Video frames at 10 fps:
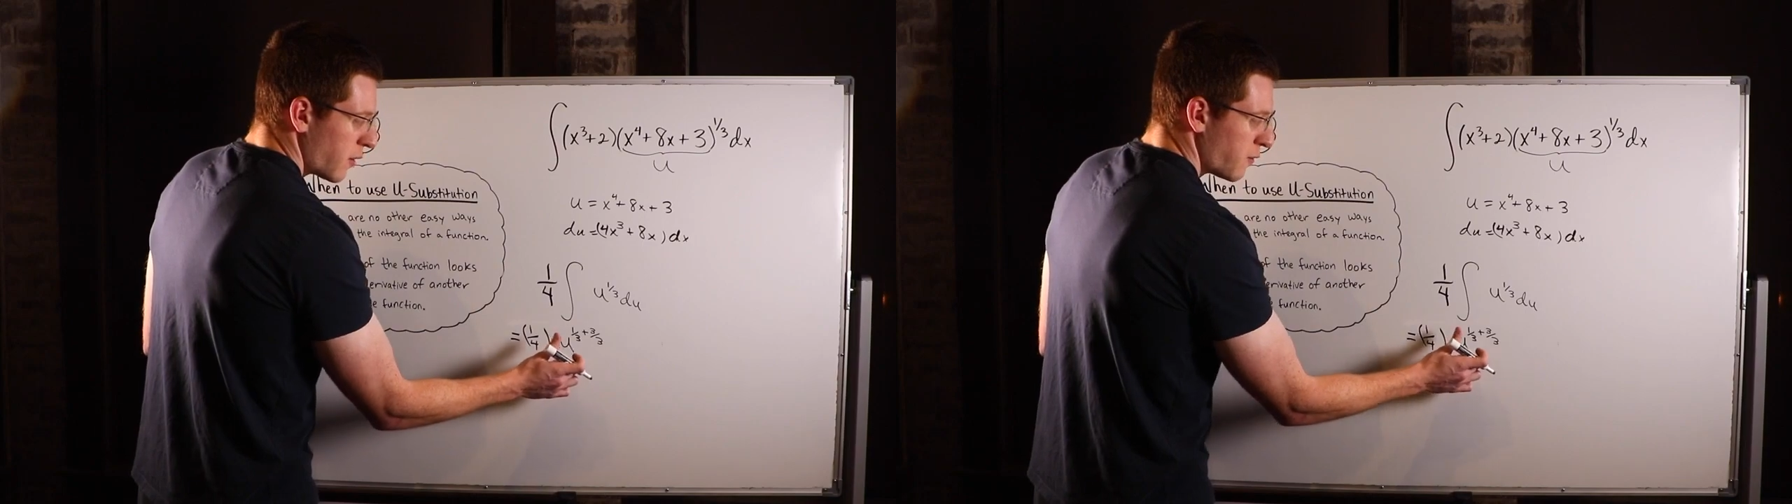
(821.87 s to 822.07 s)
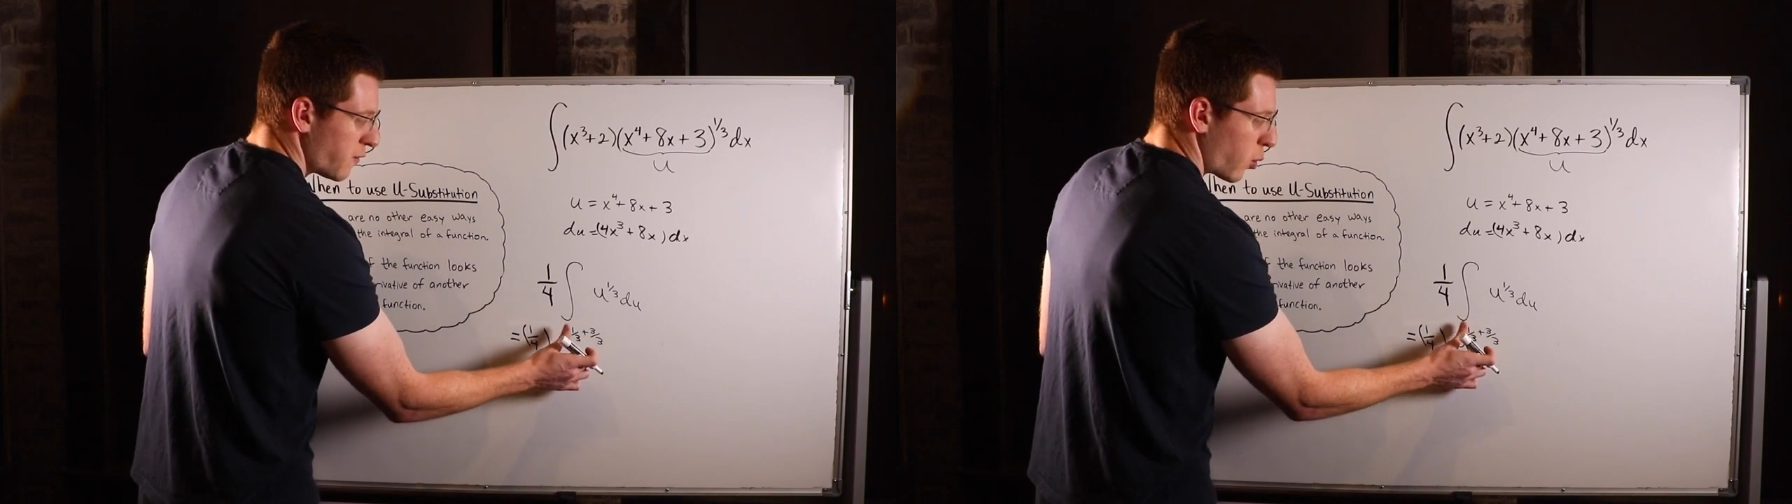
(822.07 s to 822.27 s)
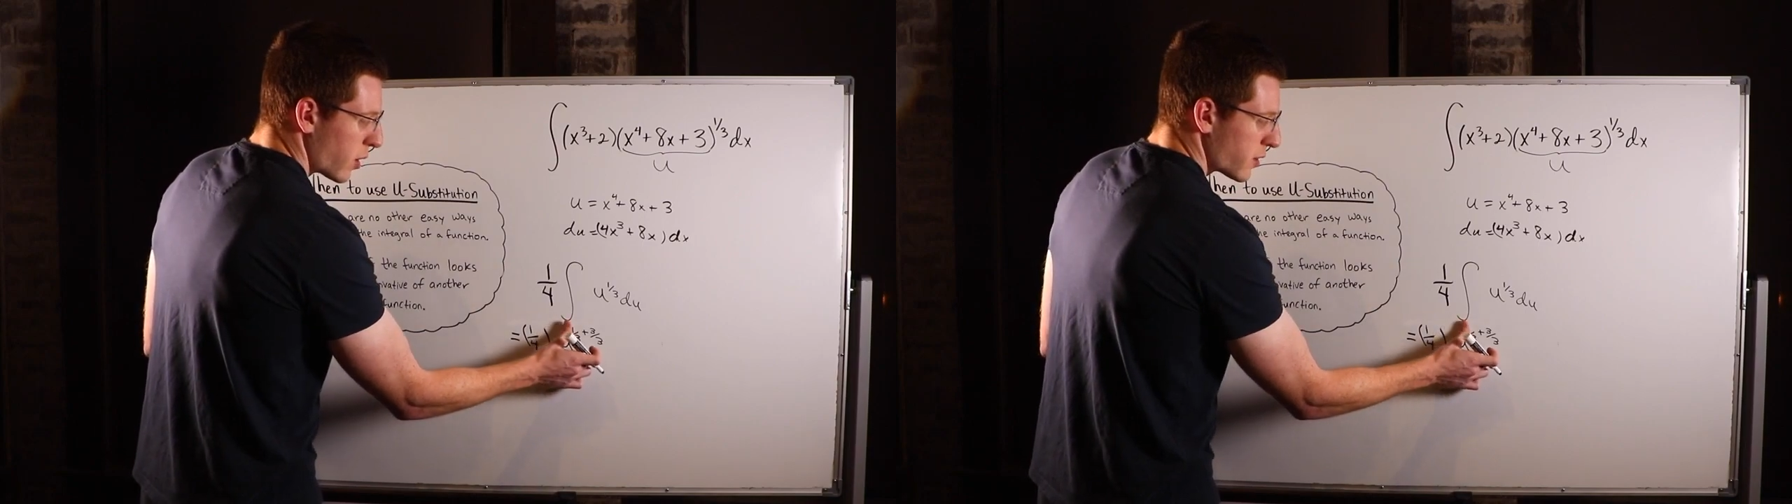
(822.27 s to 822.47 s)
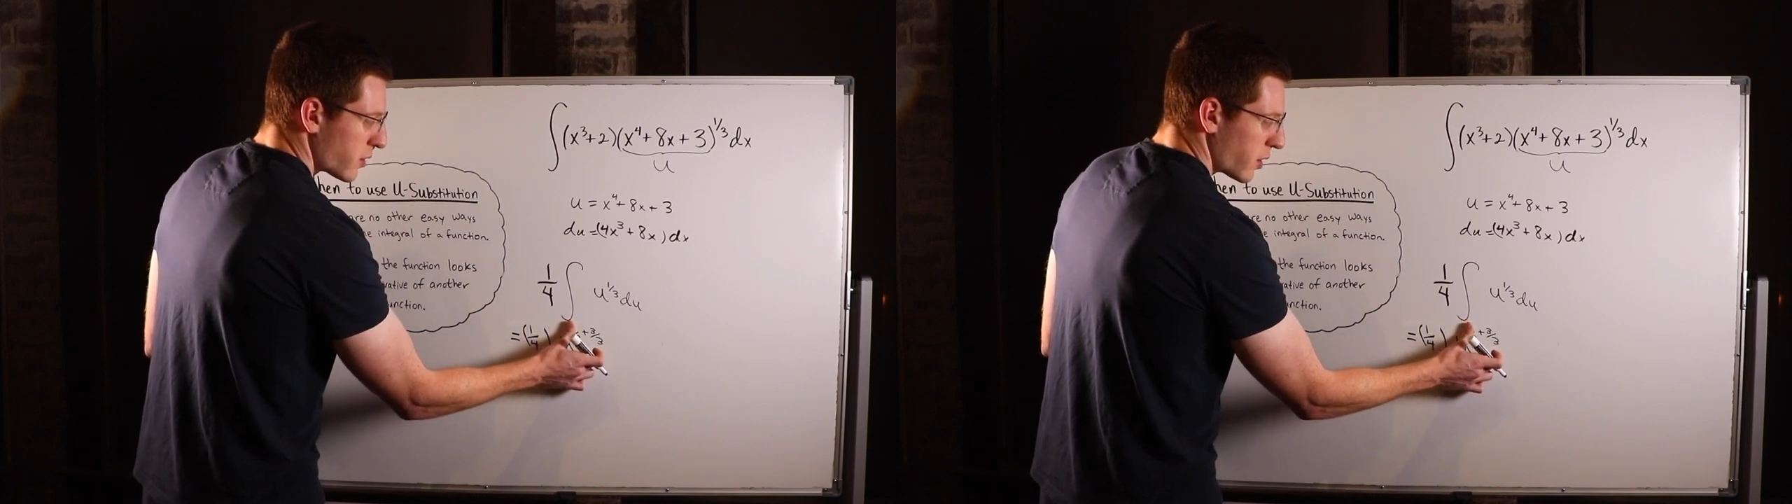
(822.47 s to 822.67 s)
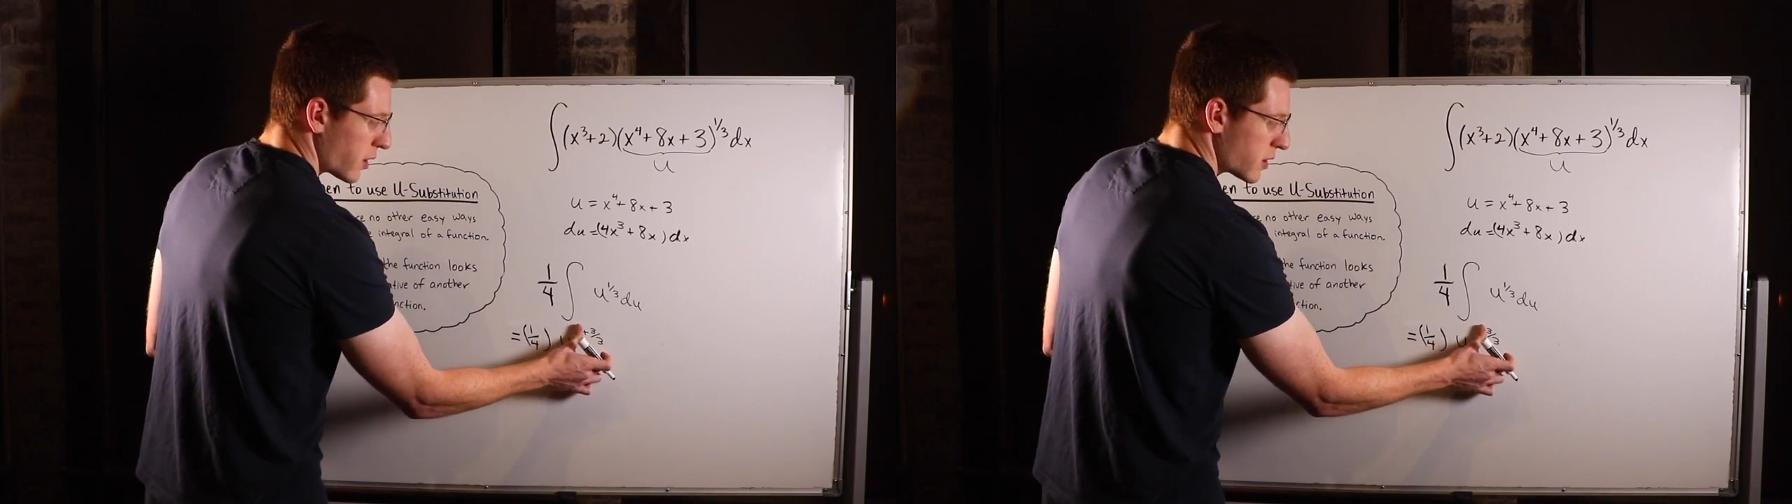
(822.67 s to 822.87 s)

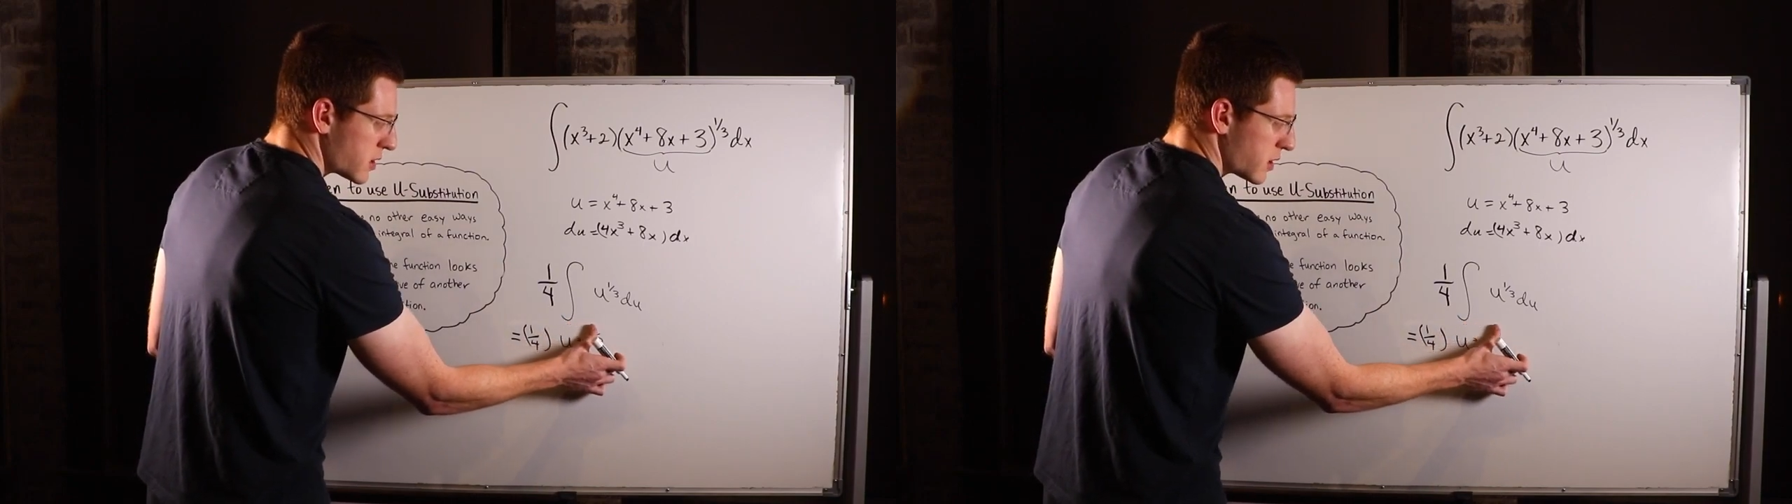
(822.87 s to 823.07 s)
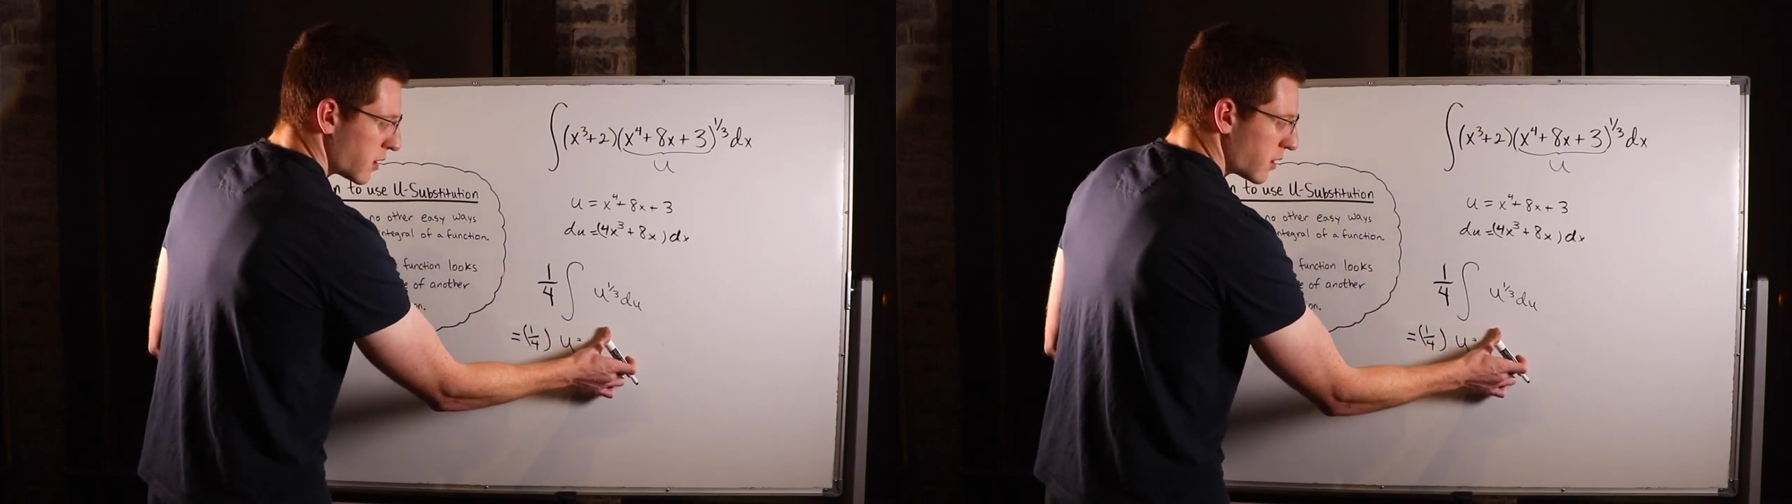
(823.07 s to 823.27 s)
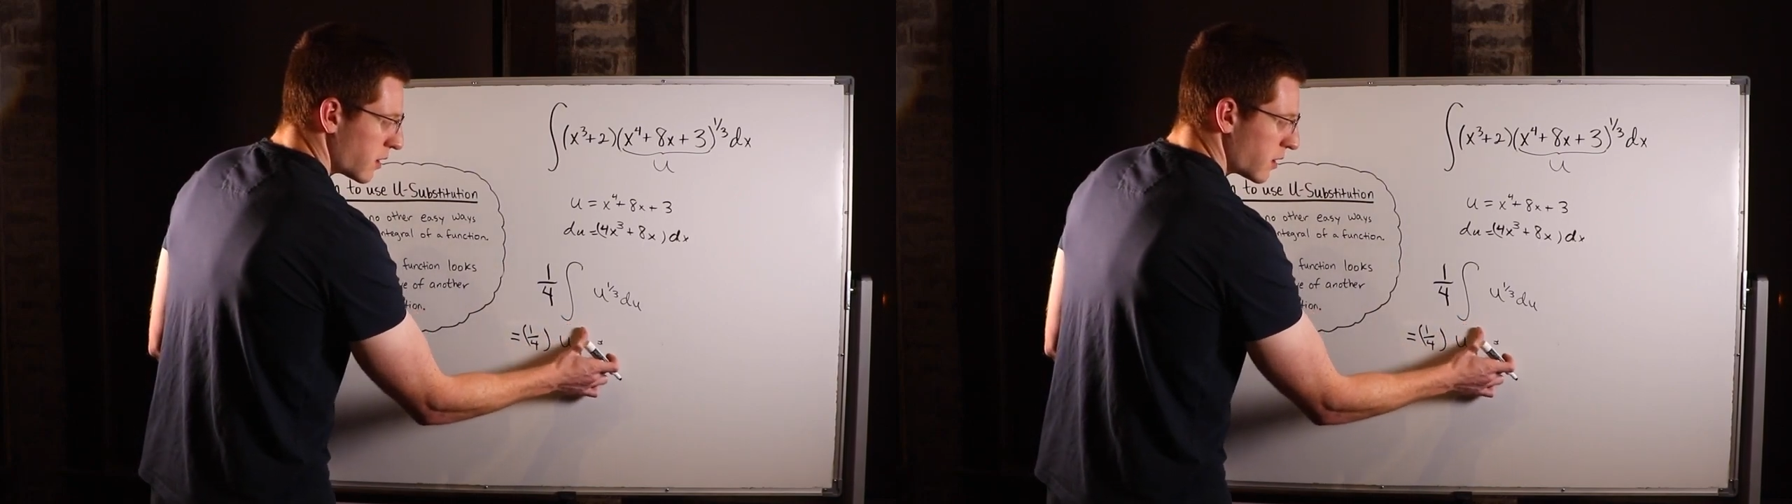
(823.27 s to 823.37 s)
4/3